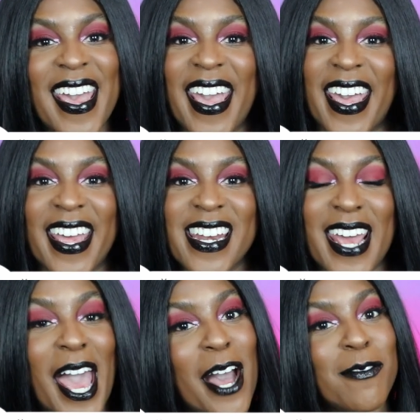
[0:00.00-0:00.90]
And
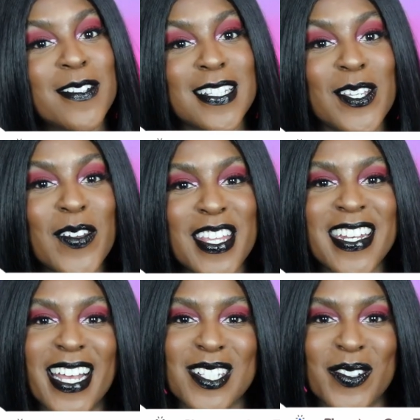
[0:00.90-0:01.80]
I will see you in the
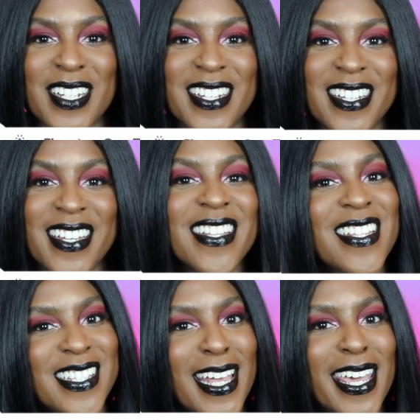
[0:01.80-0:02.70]
next one.
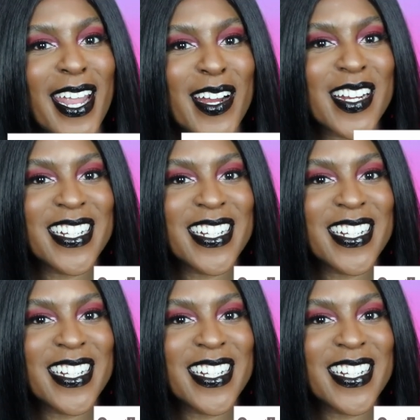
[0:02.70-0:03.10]
Take care.